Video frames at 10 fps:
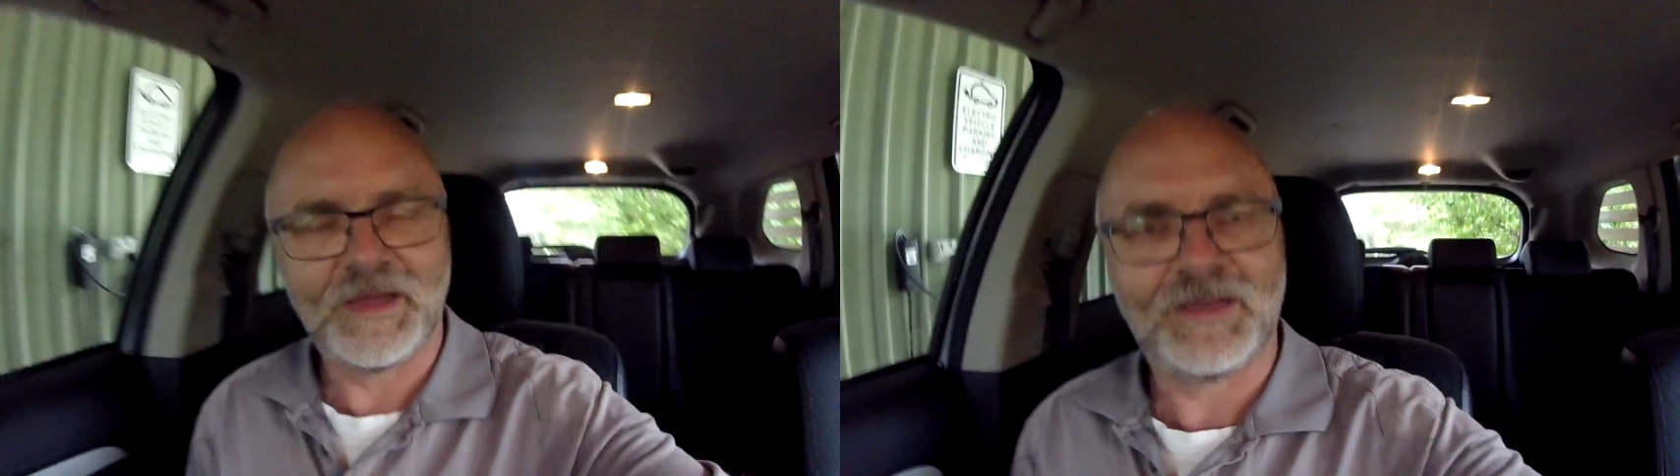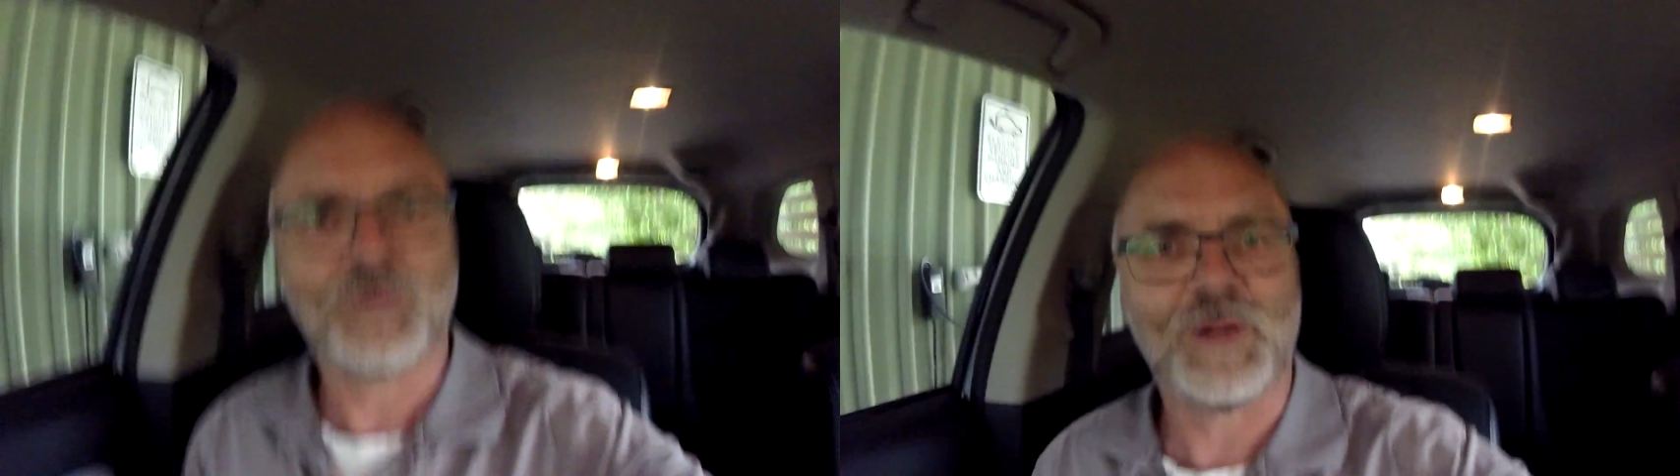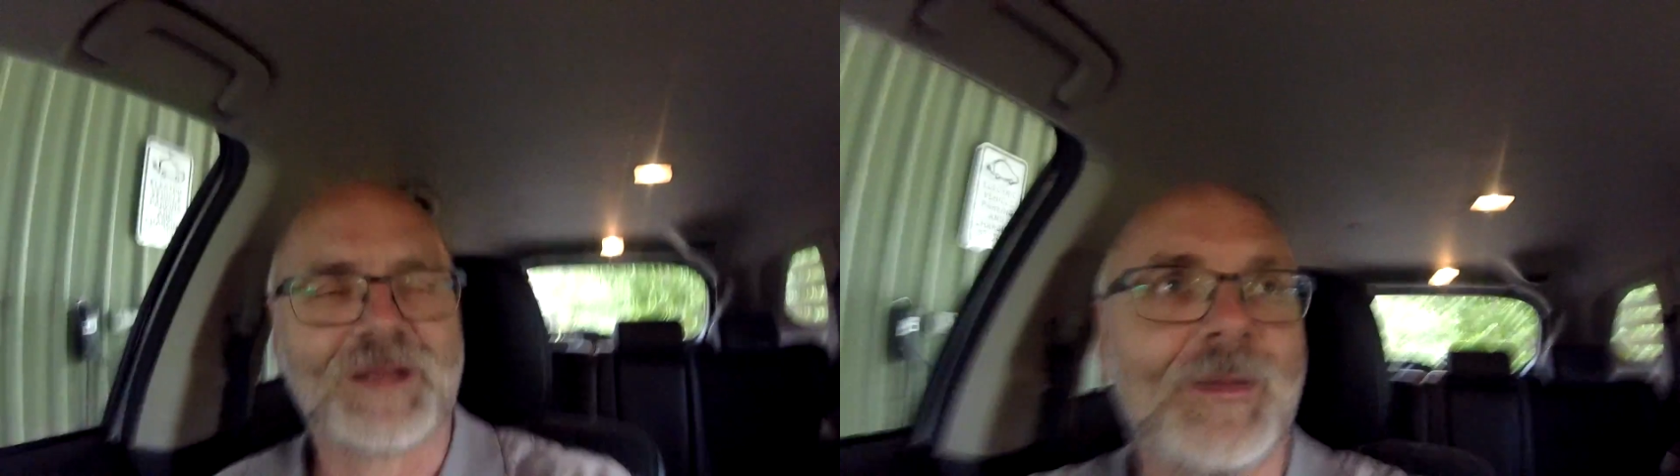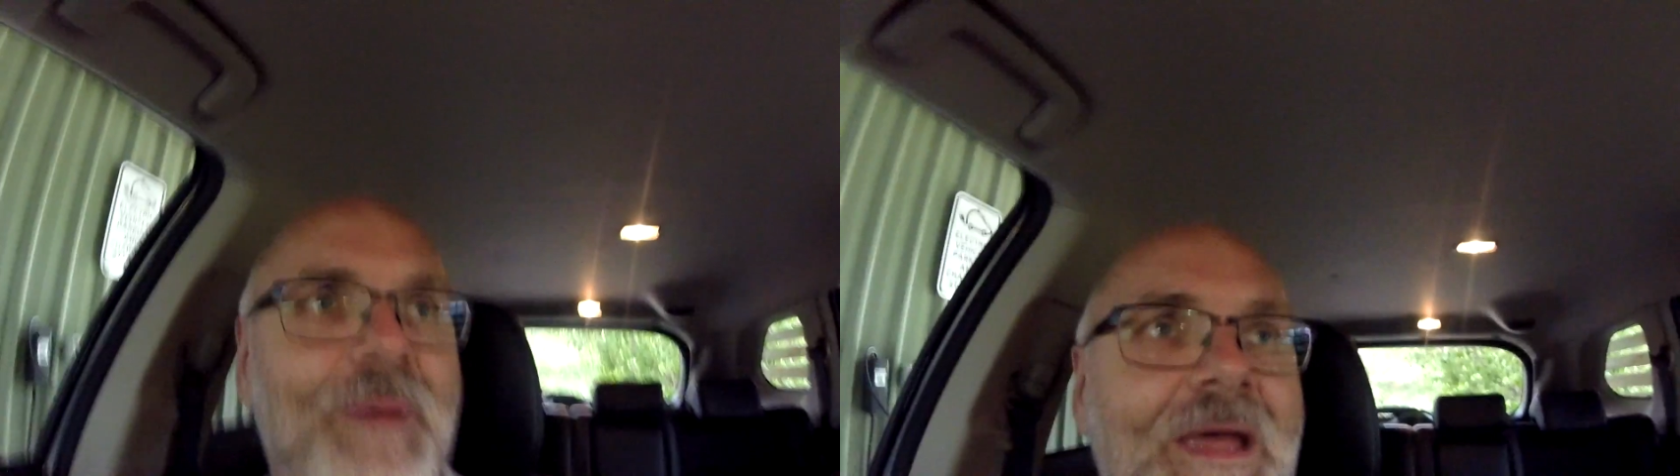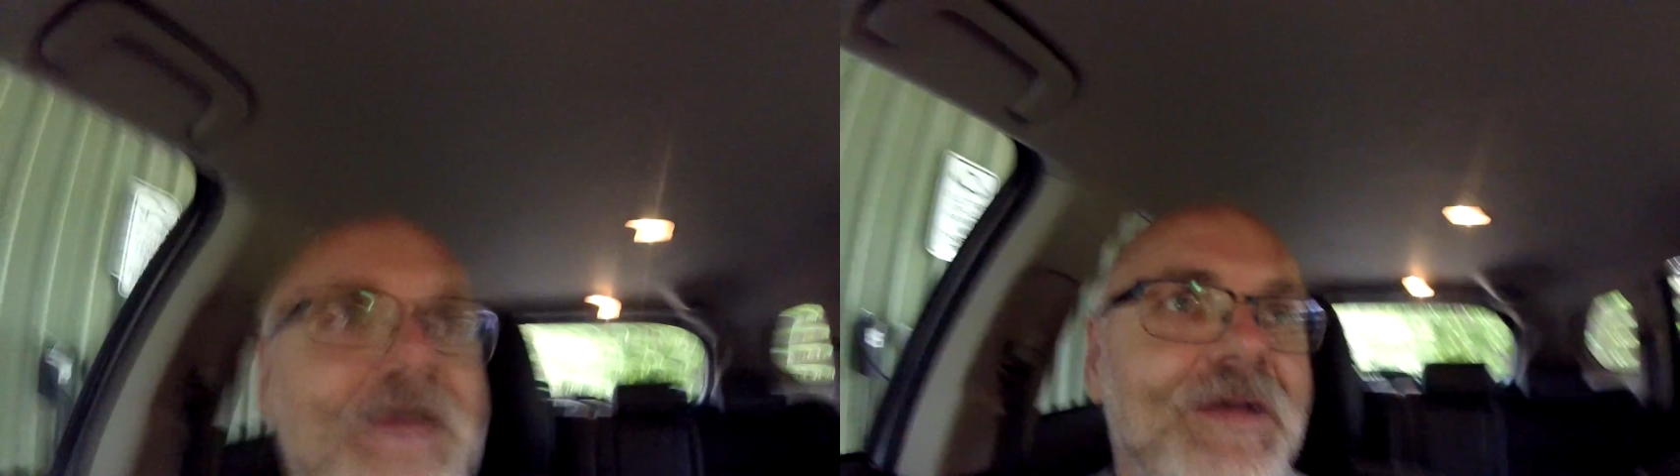and welcome
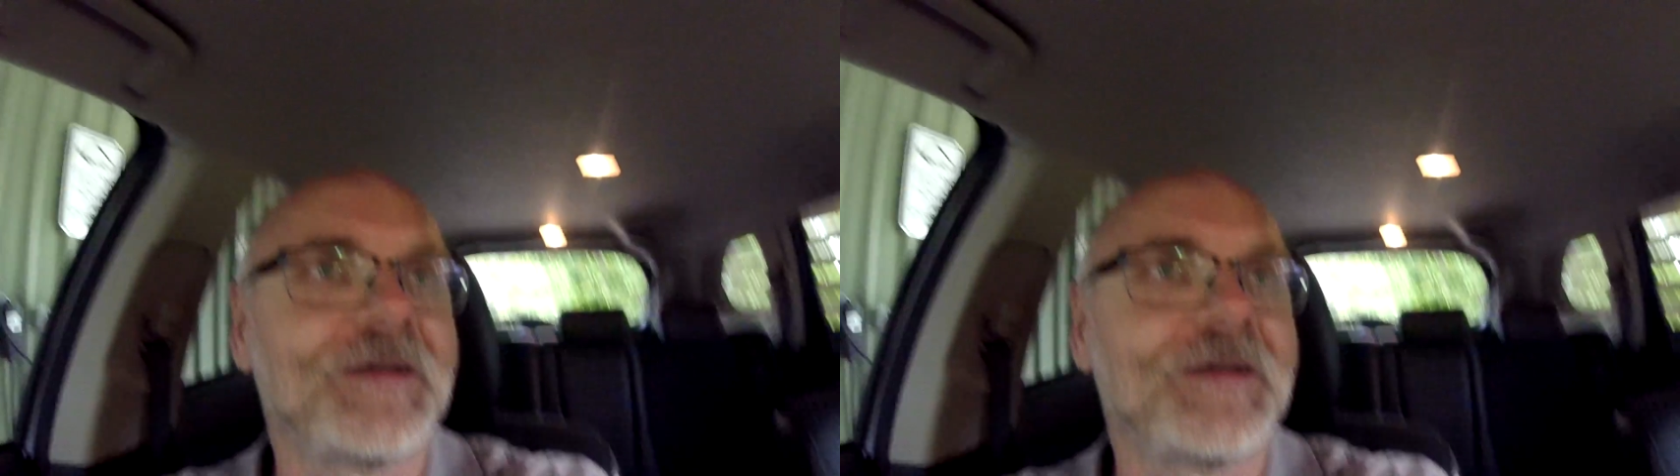back